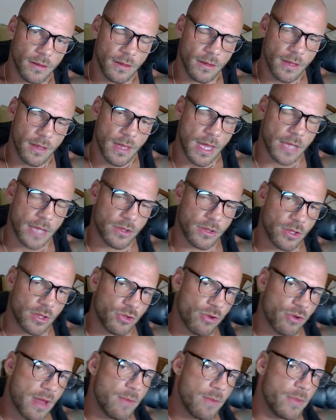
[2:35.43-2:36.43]
Actually
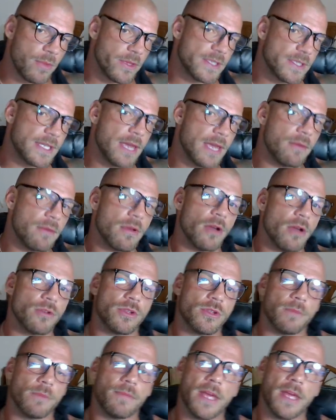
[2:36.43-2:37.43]
trained with the same
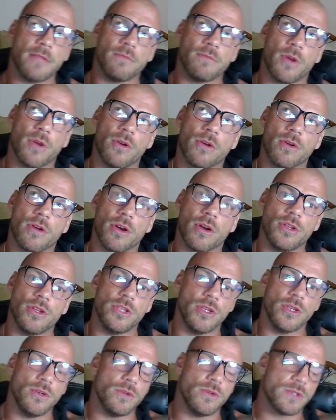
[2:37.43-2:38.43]
coach that Petchmorakot
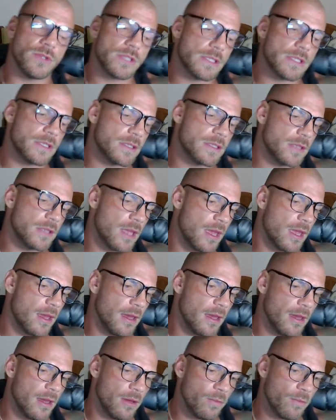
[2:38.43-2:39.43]
used
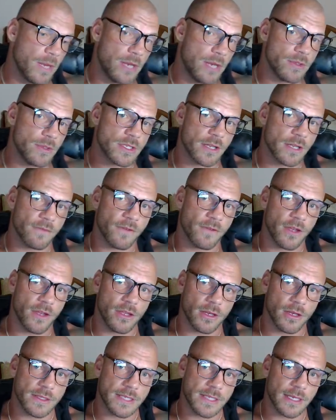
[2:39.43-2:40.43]
when he was going to fight
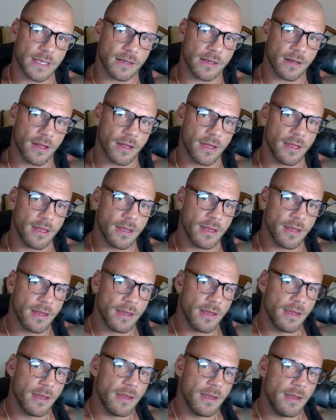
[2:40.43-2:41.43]
Yodsenklai.
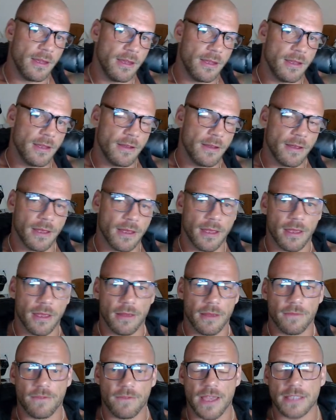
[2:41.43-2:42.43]

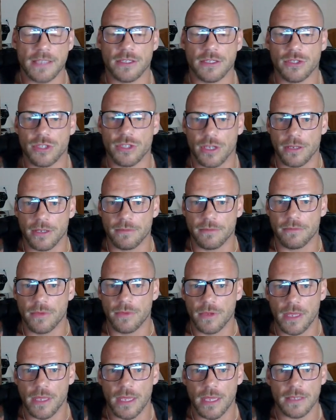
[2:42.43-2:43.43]
Fasuchon
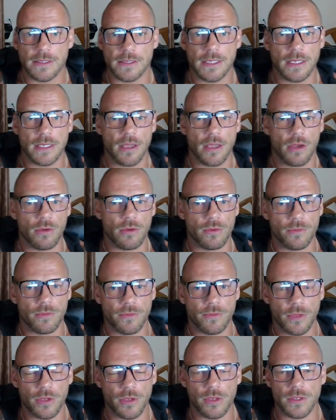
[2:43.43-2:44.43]
Sito,
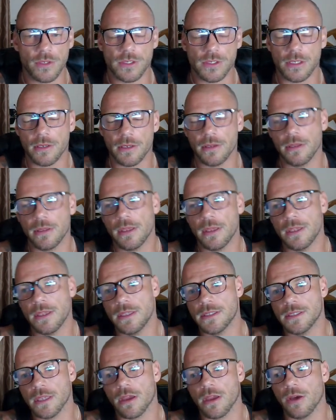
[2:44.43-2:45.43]

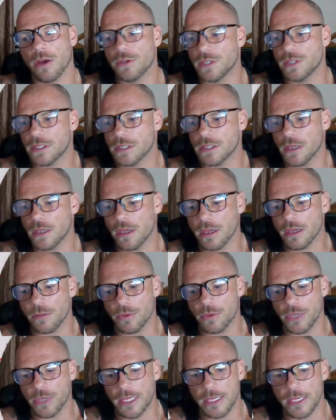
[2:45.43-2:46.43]
he's a coach at Tiger,
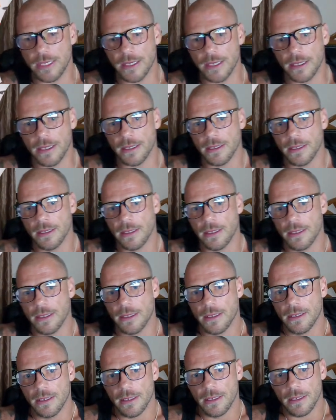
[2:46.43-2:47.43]
but he
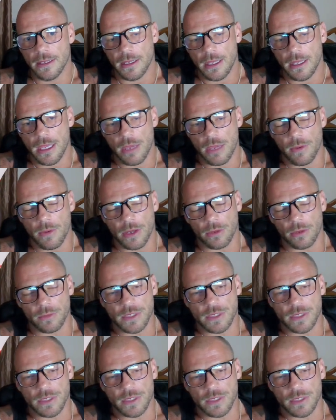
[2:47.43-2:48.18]
went up to